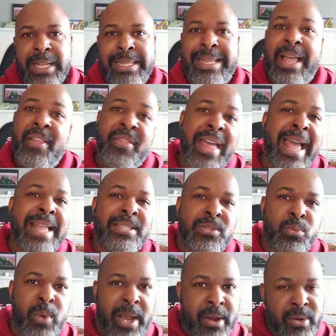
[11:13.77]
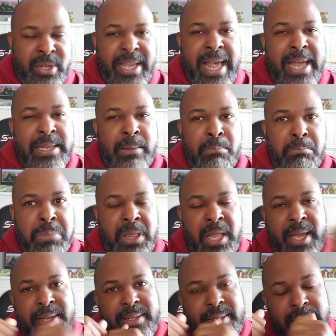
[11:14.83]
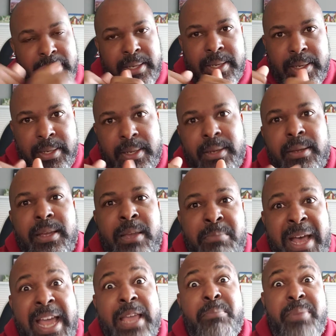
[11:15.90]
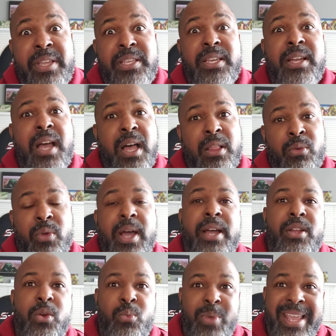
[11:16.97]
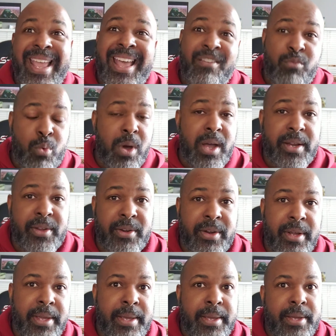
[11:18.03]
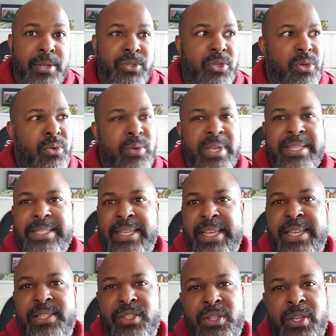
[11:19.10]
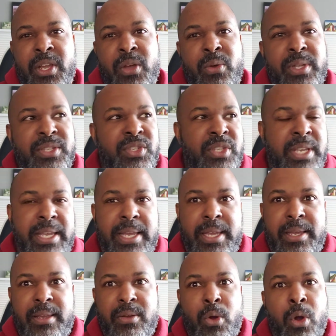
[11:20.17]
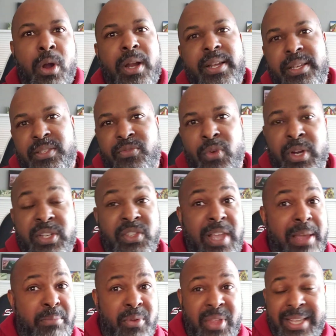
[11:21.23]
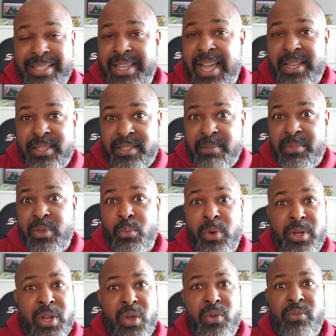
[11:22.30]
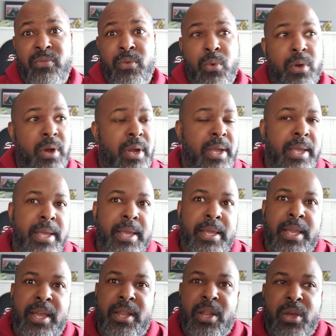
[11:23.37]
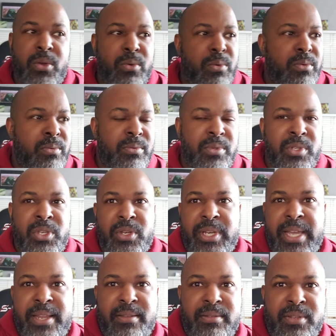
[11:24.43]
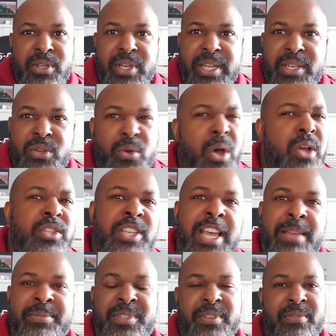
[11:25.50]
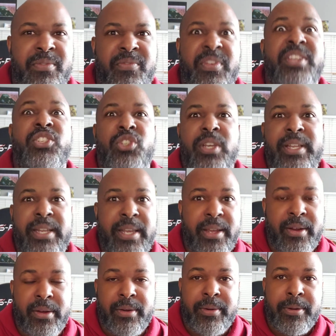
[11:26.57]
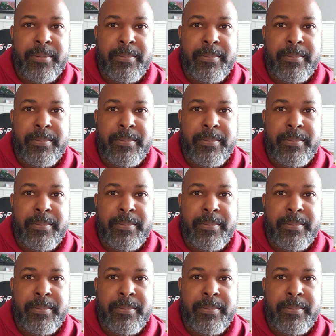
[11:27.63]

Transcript: Now that's where you kind of blunt, in my opinion, Colorado. We have water. So it's easy to go and see orcas, for example. That's kind of something we're known for. You know, you can you can do all types of fishing here.